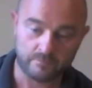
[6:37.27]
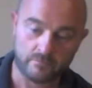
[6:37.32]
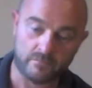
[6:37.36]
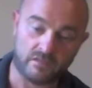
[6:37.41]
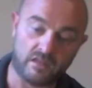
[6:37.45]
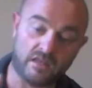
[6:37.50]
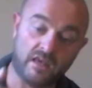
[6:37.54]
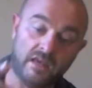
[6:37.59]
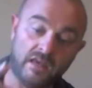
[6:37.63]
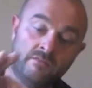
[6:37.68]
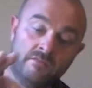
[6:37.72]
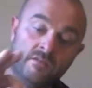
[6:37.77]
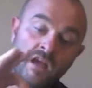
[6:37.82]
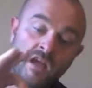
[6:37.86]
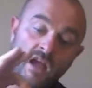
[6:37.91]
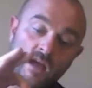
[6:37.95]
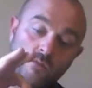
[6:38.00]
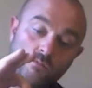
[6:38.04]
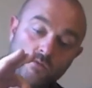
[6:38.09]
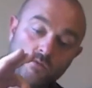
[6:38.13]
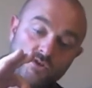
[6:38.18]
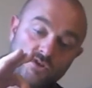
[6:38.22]
Okay?
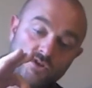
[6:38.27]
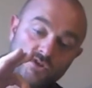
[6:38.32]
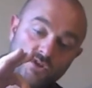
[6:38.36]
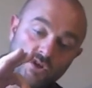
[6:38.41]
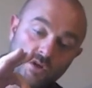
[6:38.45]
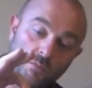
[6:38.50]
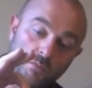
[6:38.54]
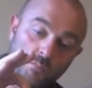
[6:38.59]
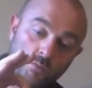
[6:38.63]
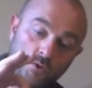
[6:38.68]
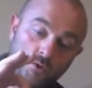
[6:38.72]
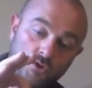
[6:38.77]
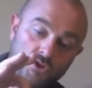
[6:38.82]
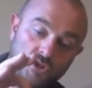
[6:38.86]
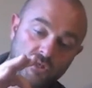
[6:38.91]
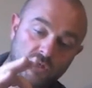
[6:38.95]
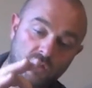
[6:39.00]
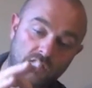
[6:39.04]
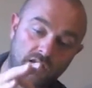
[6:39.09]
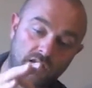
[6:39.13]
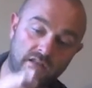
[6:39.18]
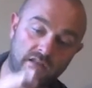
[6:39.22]
And we're just going to push it
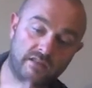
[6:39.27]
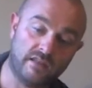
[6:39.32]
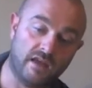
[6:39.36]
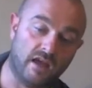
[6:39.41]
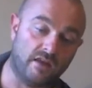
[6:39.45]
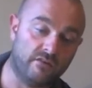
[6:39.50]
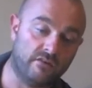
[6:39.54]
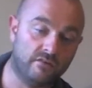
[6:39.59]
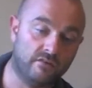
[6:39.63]
on like that.